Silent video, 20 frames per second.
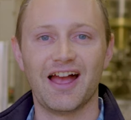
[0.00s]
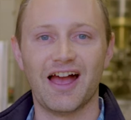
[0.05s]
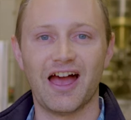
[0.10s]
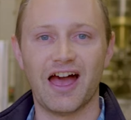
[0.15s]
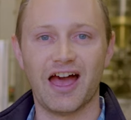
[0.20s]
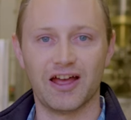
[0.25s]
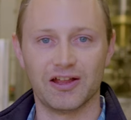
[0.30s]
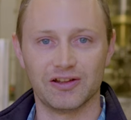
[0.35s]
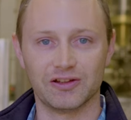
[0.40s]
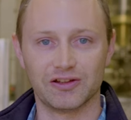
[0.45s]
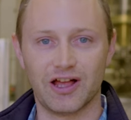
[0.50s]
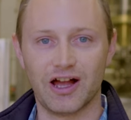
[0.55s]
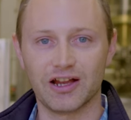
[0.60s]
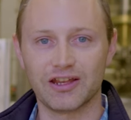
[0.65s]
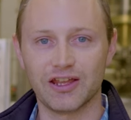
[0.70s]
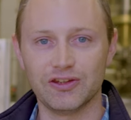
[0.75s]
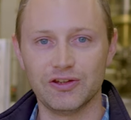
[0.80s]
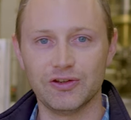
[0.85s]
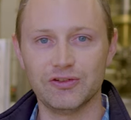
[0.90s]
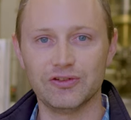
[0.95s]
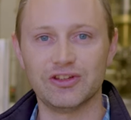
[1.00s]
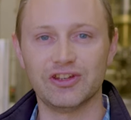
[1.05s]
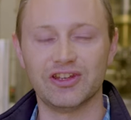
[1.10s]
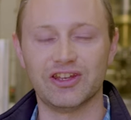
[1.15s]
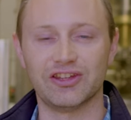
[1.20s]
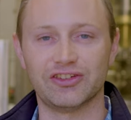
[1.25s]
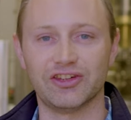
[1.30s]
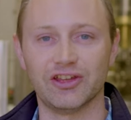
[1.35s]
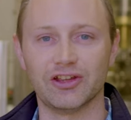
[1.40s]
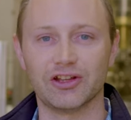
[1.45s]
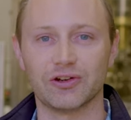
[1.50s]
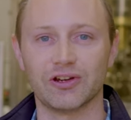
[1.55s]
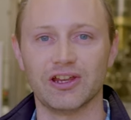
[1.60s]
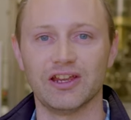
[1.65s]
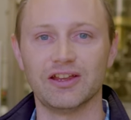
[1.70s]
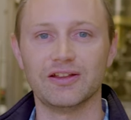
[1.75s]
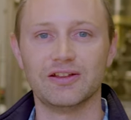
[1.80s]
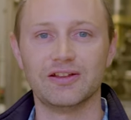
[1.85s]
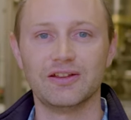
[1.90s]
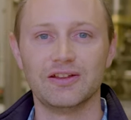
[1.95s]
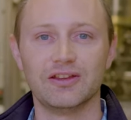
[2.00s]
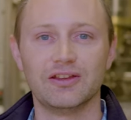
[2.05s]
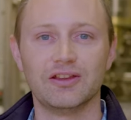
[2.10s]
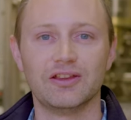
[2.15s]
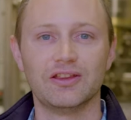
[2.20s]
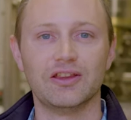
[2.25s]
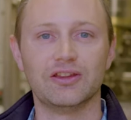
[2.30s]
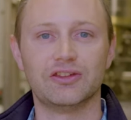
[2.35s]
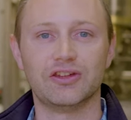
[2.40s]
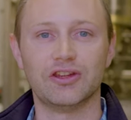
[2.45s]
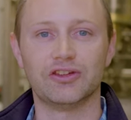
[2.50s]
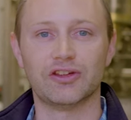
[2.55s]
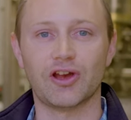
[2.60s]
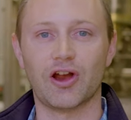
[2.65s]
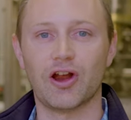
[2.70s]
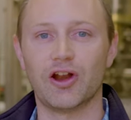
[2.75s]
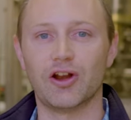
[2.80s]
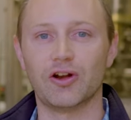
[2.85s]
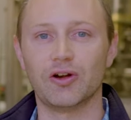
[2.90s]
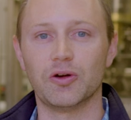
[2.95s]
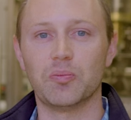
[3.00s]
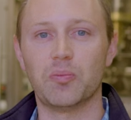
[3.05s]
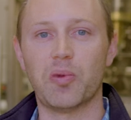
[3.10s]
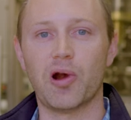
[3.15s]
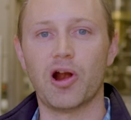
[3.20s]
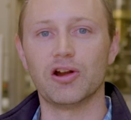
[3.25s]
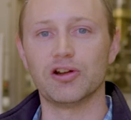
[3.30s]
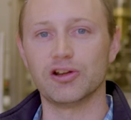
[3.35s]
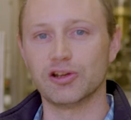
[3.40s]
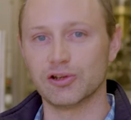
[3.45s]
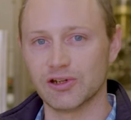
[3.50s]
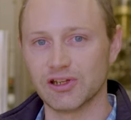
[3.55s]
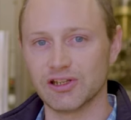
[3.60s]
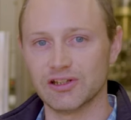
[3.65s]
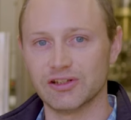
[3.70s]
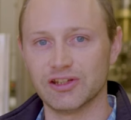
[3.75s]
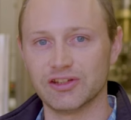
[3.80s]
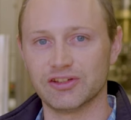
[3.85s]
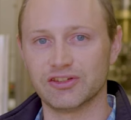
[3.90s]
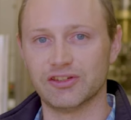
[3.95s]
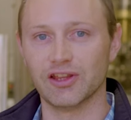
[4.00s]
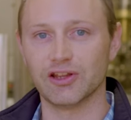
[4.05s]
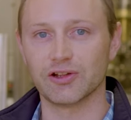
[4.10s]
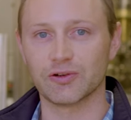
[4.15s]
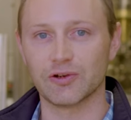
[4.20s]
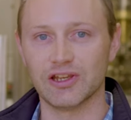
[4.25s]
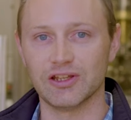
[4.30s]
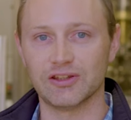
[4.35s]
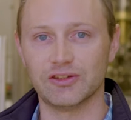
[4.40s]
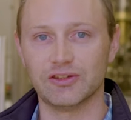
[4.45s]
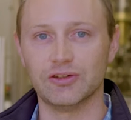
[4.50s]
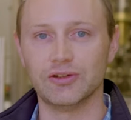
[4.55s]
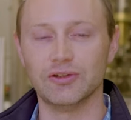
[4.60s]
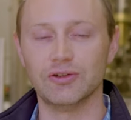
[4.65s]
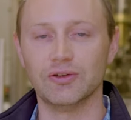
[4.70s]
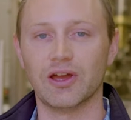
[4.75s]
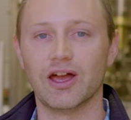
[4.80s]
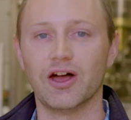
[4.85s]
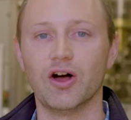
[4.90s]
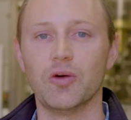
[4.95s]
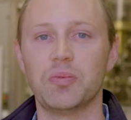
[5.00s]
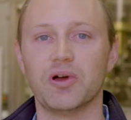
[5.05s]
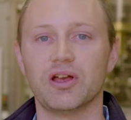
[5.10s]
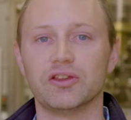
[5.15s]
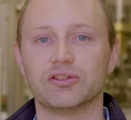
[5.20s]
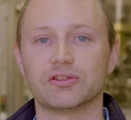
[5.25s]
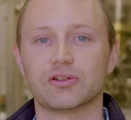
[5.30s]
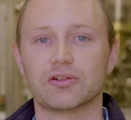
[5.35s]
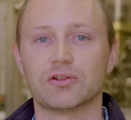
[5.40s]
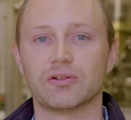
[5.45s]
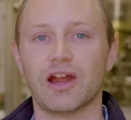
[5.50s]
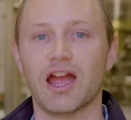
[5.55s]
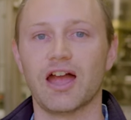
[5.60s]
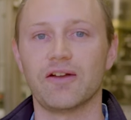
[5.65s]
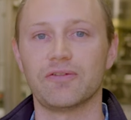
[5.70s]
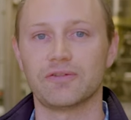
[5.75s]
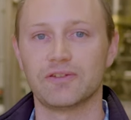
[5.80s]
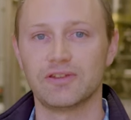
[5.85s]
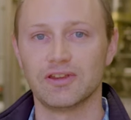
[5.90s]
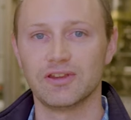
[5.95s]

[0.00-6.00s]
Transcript: at Lock and Union the Distillery. This is our partnering distillery to help us craft